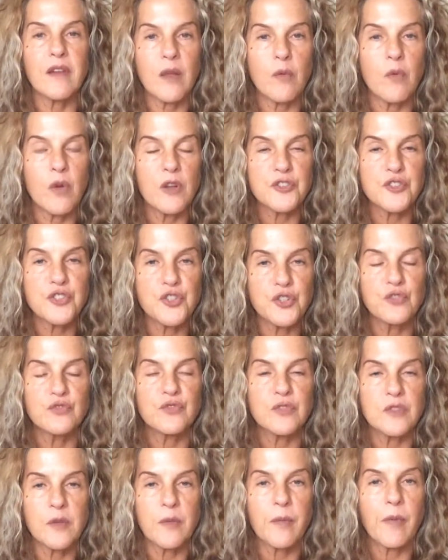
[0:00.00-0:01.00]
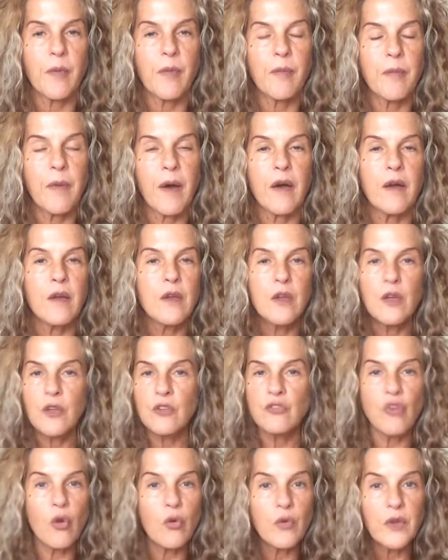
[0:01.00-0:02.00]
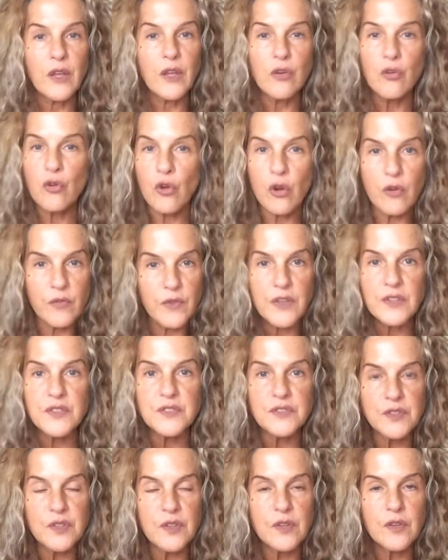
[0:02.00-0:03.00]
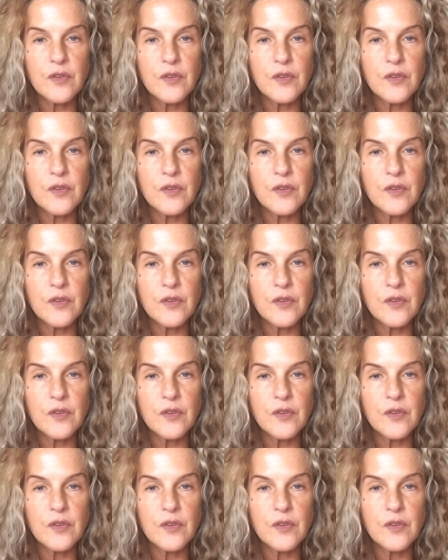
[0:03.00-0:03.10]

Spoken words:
I want children. Blah, blah, blah, blah. Don't get nervous.